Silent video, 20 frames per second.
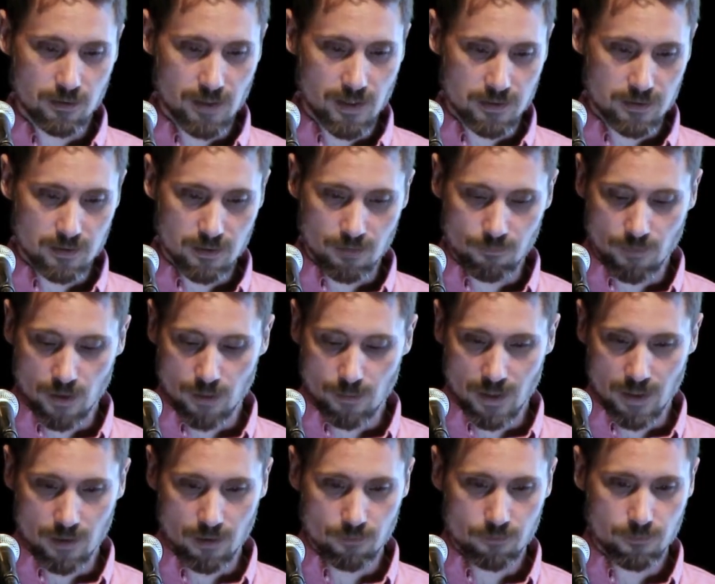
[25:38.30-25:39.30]
the
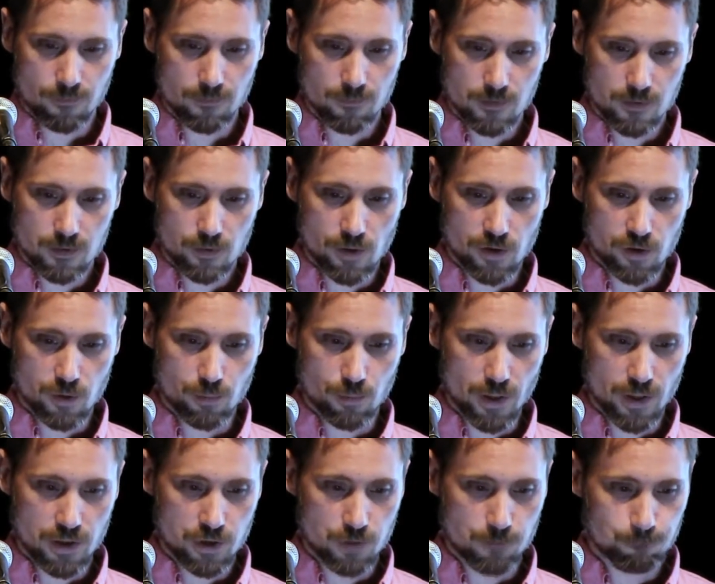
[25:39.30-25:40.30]
fundamental of structured
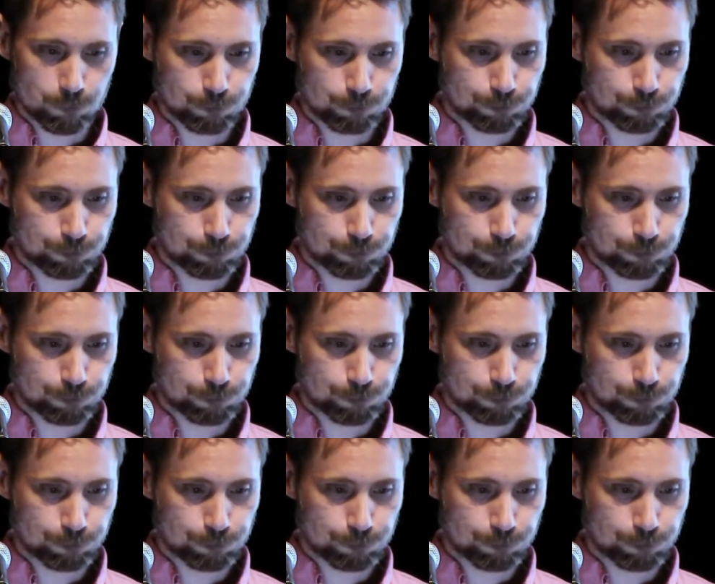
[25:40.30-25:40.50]
prediction.